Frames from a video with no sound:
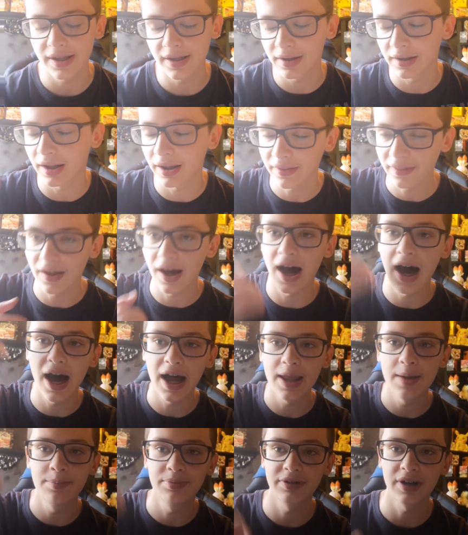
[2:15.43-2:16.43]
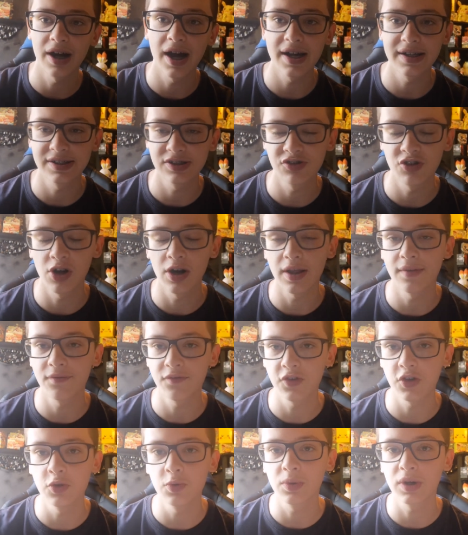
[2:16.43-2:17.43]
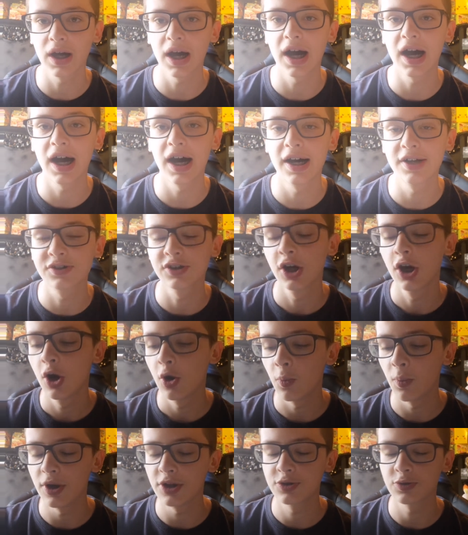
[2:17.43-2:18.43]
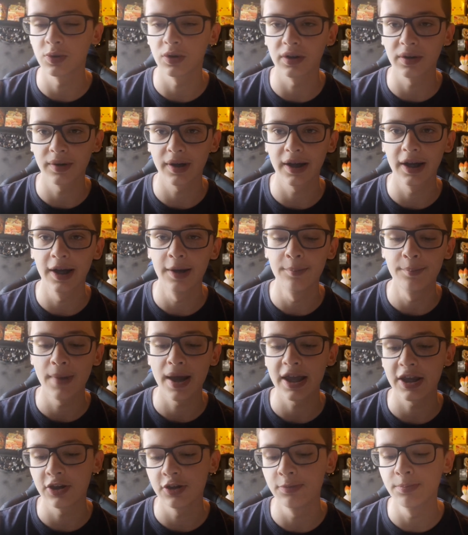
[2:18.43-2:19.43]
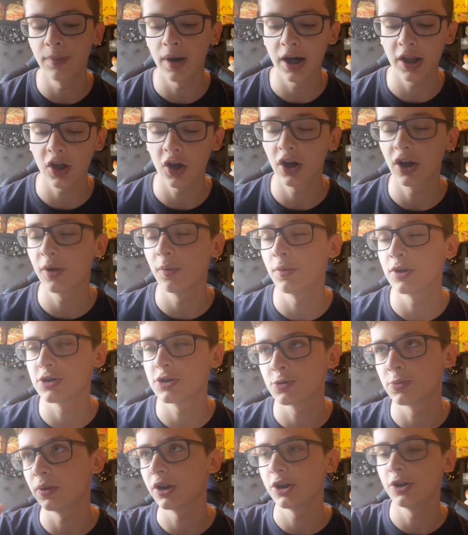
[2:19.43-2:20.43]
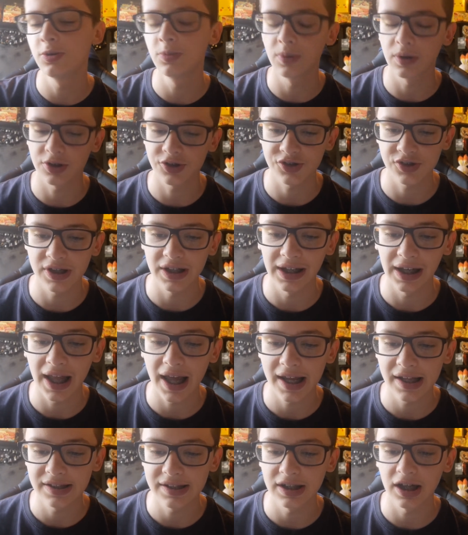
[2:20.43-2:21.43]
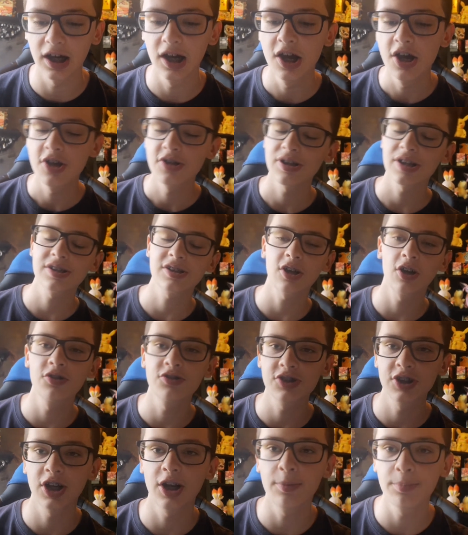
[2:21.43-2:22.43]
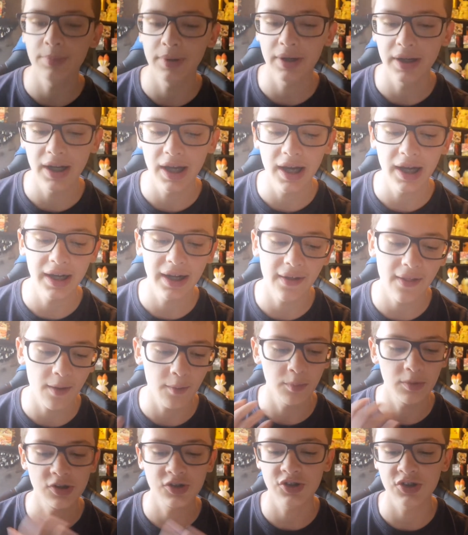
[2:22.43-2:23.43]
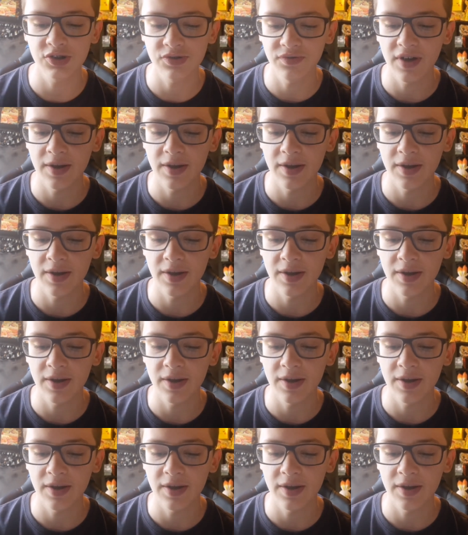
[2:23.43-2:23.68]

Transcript: like the higher prices, there are only a few cards which will make you money on it, which you will see later. So let's go on to number 9. Now that was just